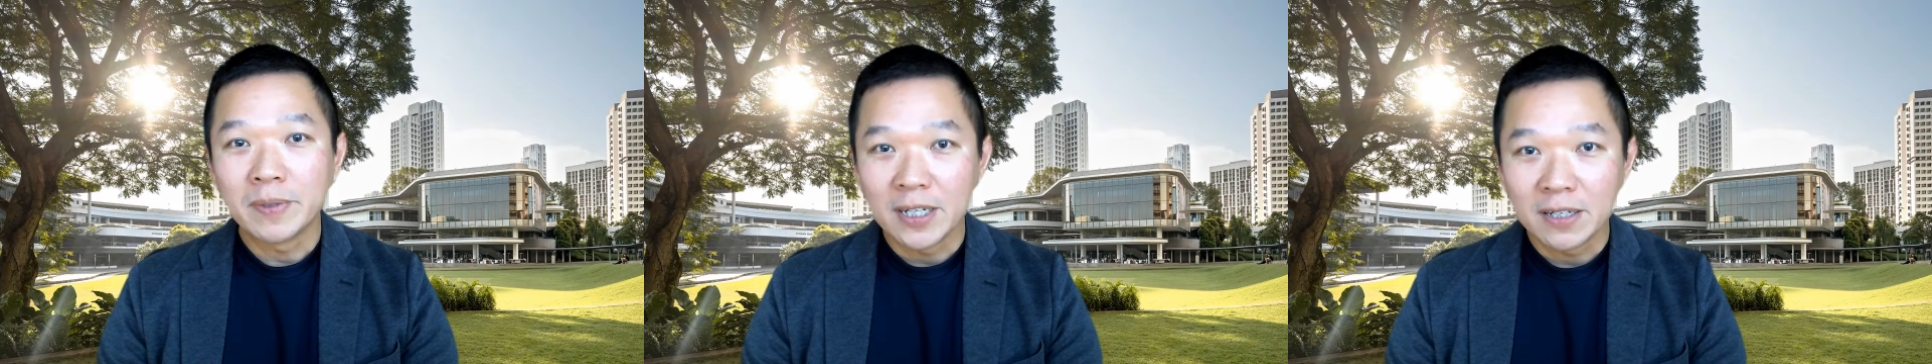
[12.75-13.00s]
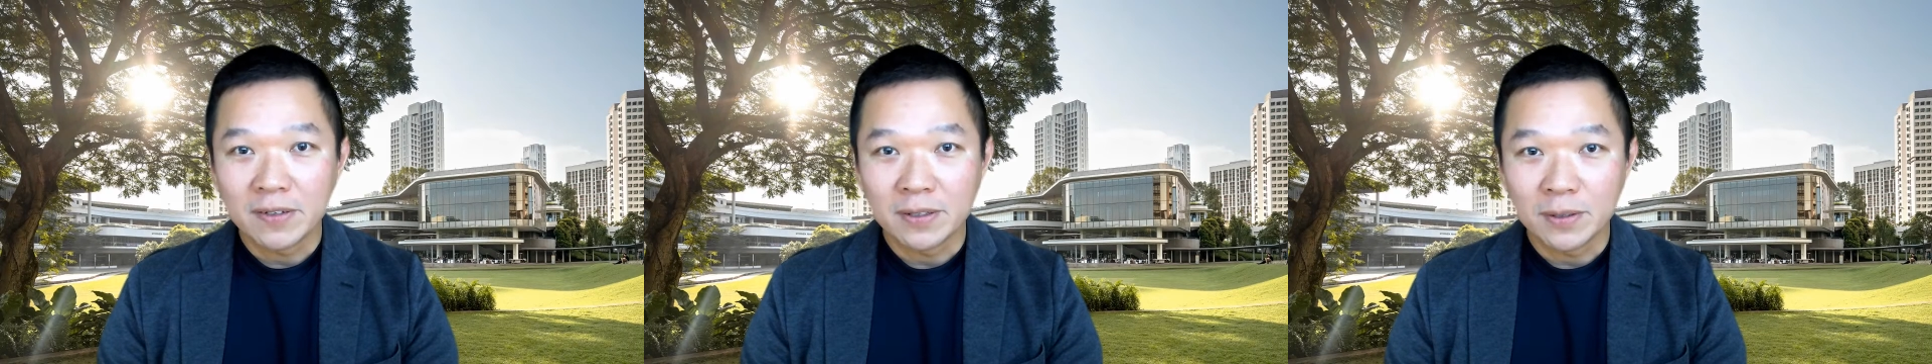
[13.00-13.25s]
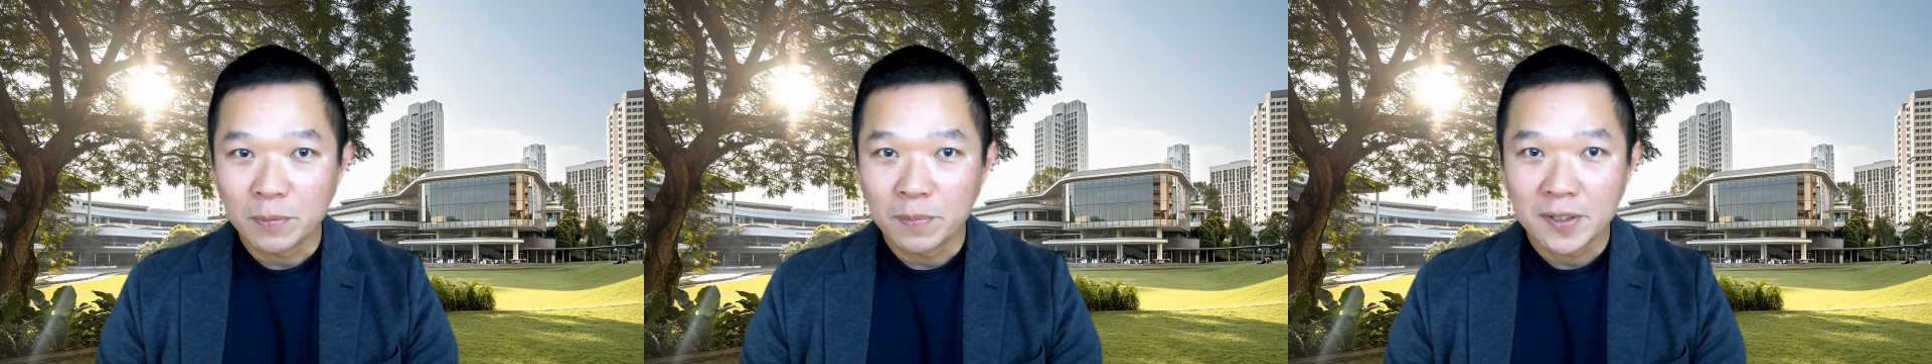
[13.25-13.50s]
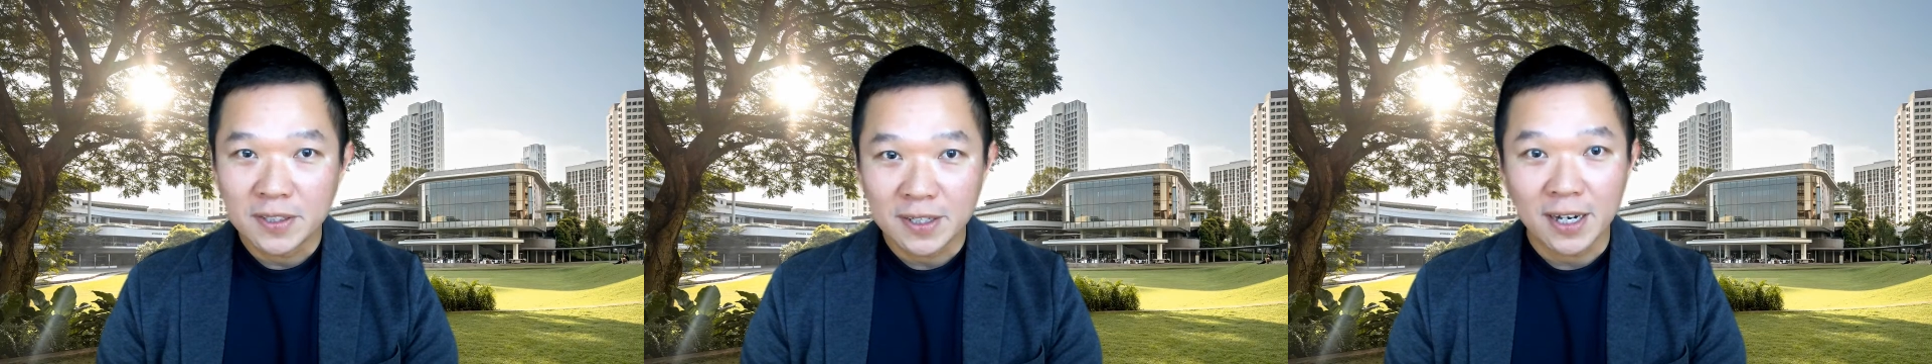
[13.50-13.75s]
believe in
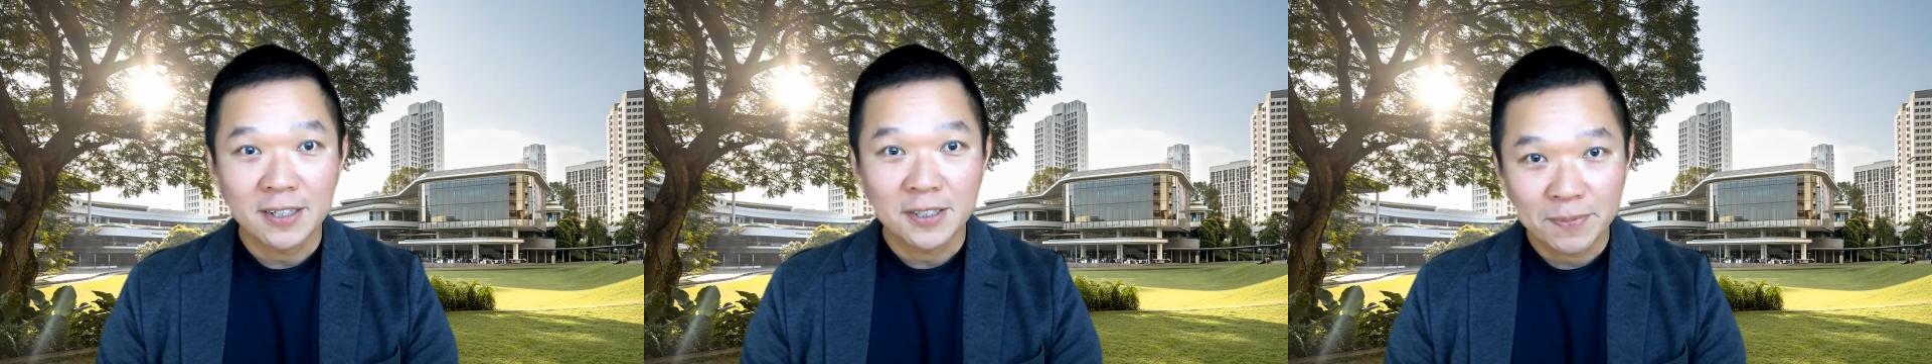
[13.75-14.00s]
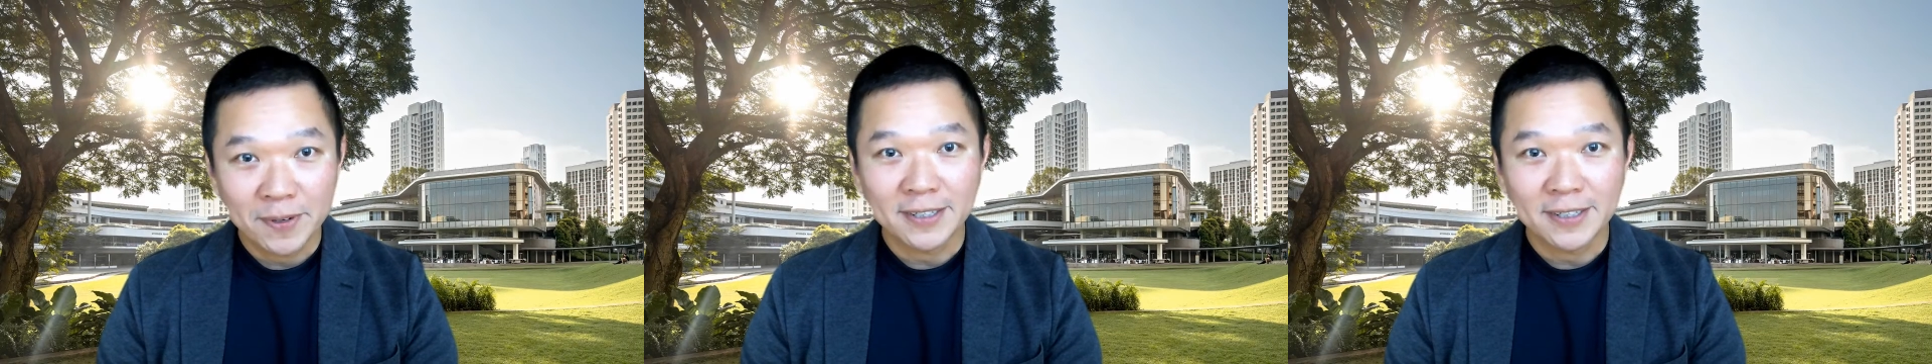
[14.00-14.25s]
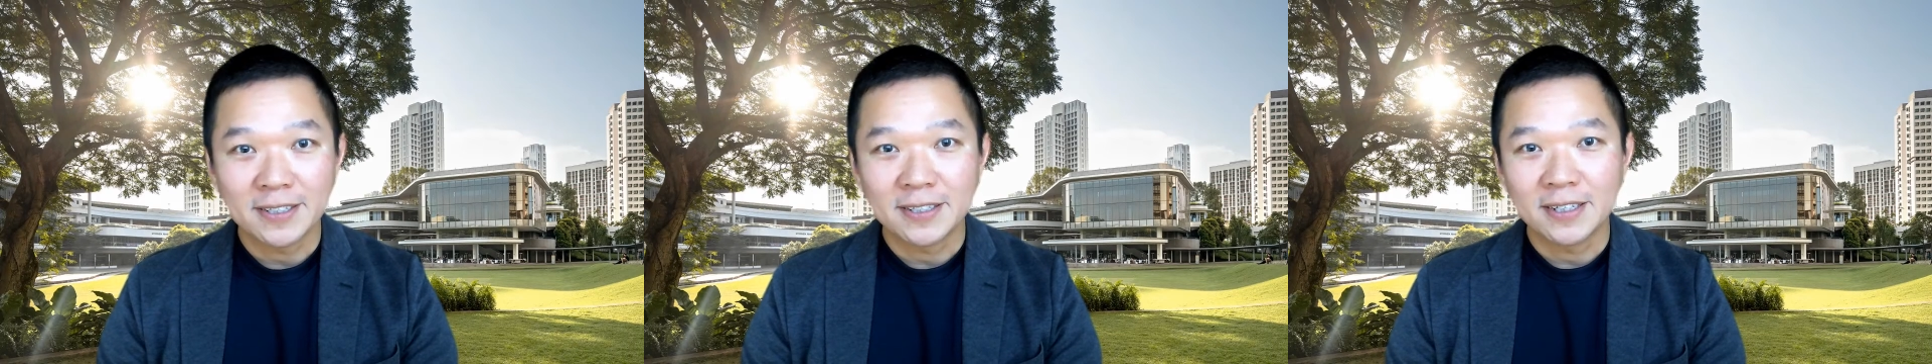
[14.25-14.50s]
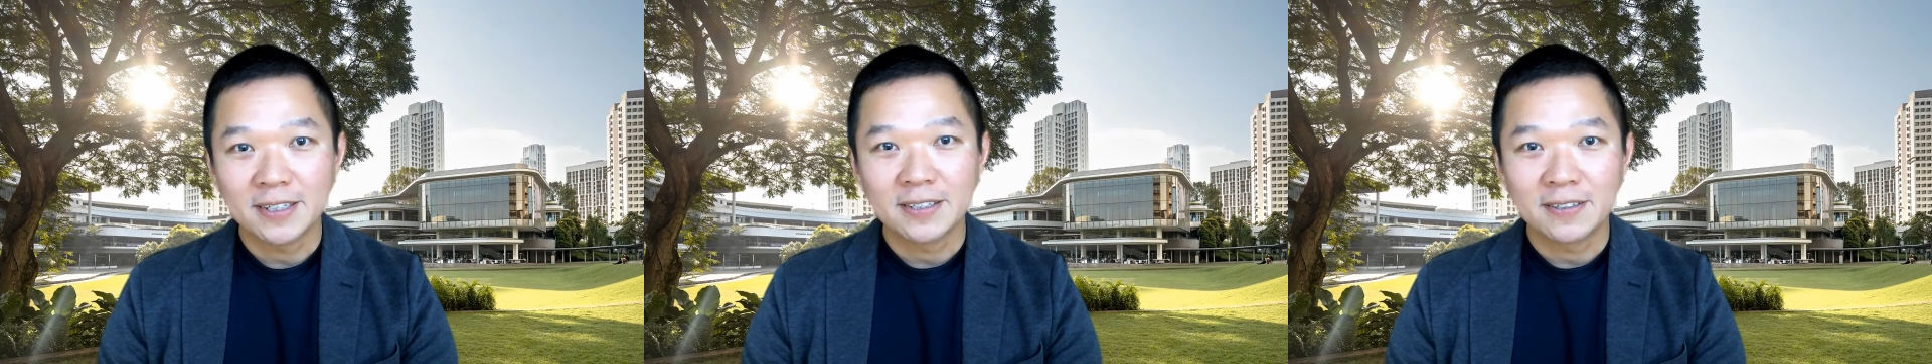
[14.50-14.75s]
open science
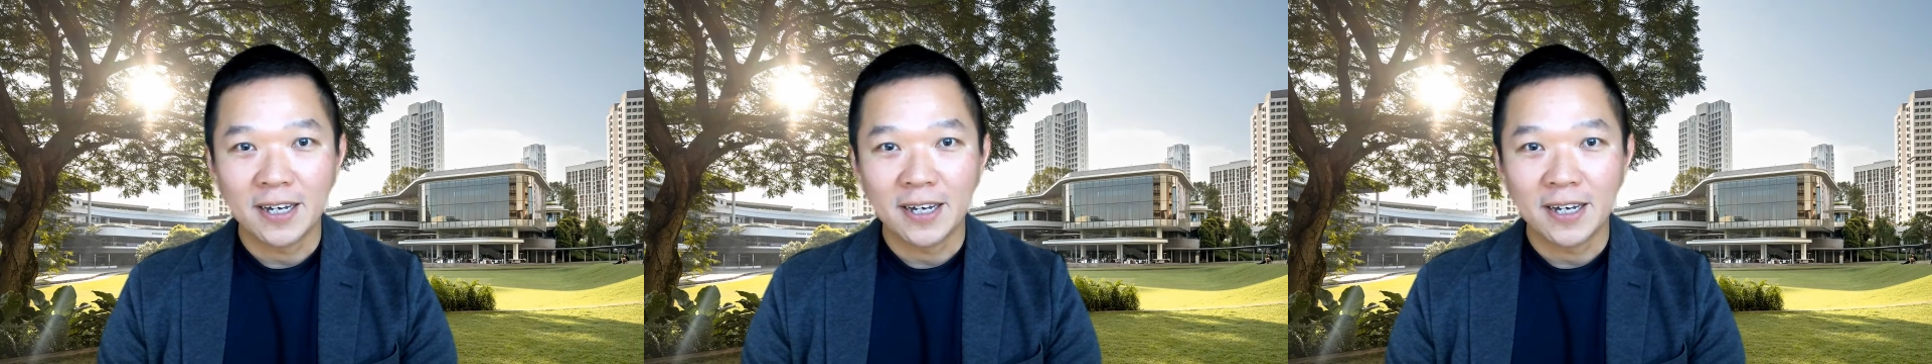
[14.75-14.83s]
practices